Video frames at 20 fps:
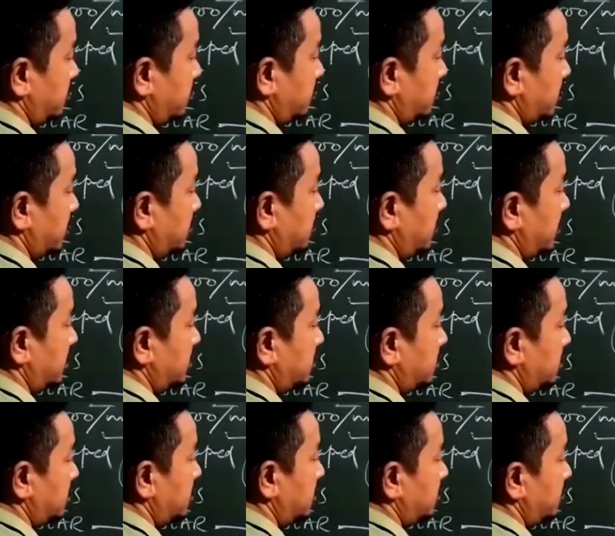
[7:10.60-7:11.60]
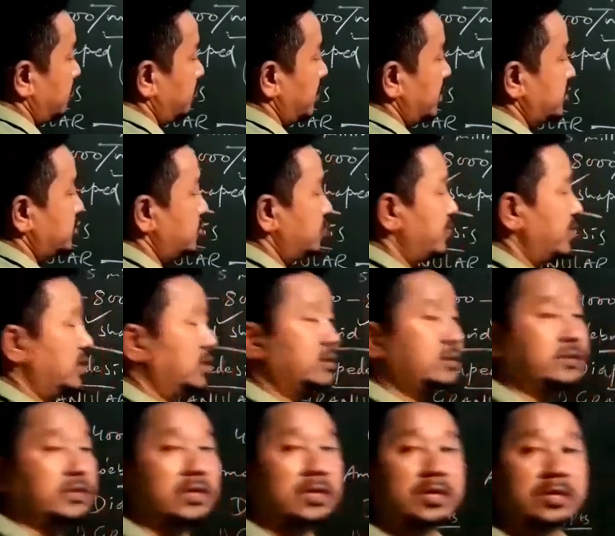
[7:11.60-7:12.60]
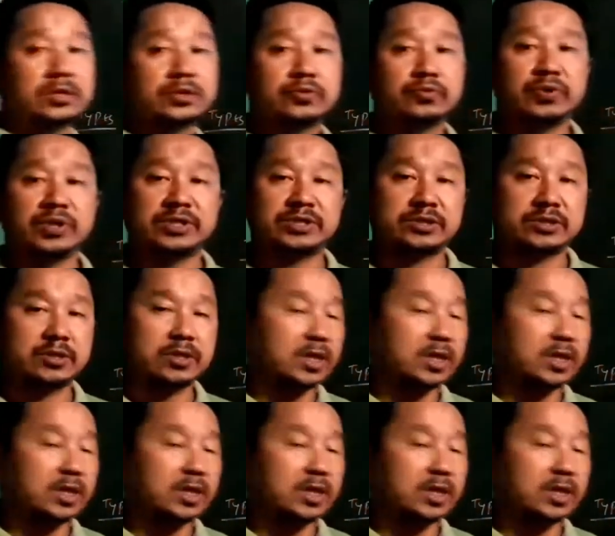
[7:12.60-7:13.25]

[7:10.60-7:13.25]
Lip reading: Okay, what? Basophils. So which